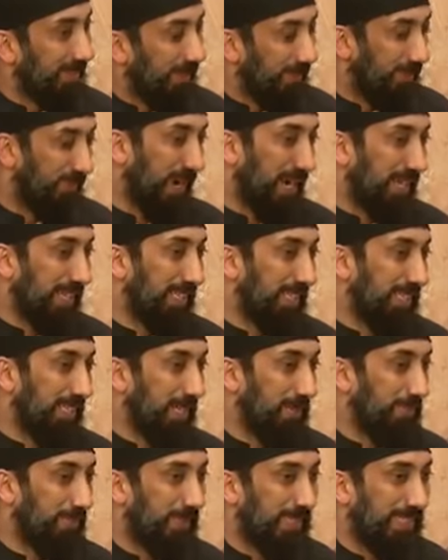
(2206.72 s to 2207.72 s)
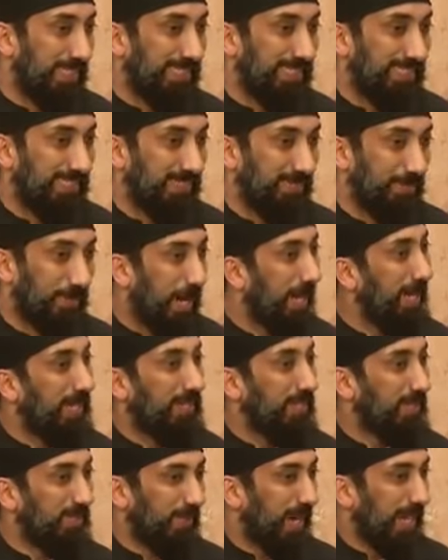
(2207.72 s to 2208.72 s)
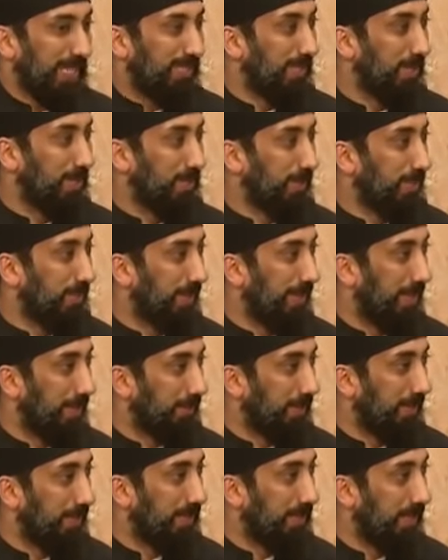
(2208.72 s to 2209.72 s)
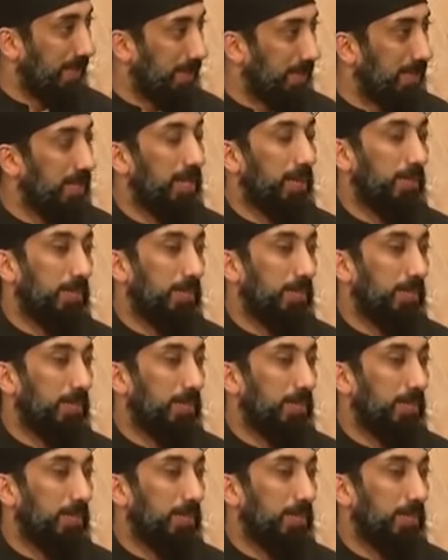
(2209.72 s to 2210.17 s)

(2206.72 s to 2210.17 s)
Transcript: You're finally at peace. Why is a human being at peace then?